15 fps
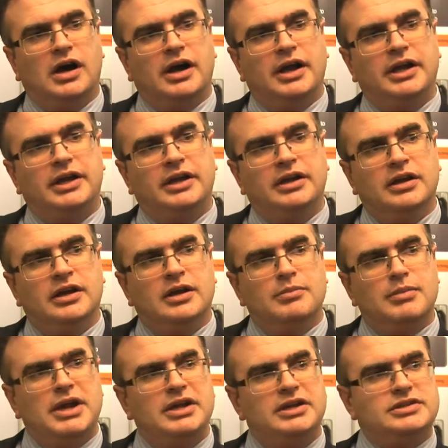I
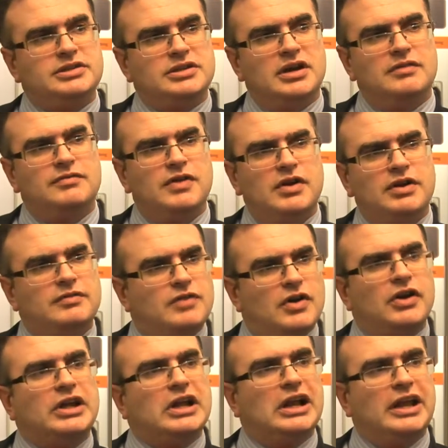made a very,
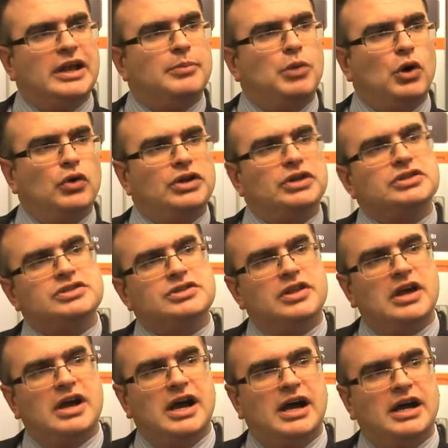very clear point
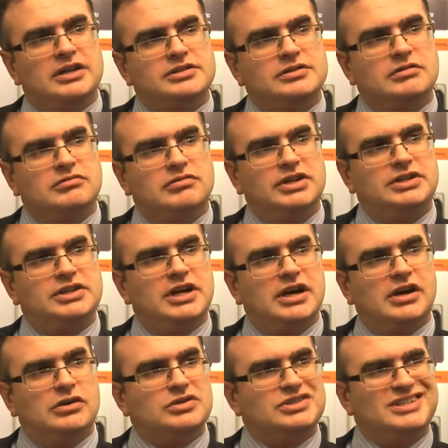that
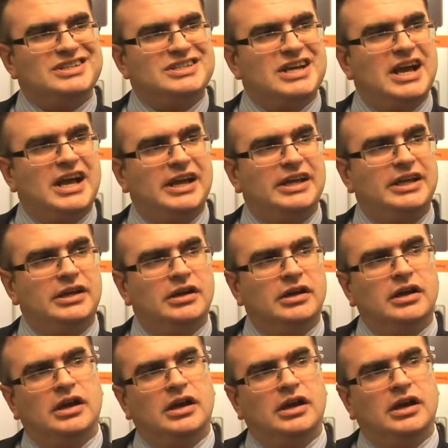retail today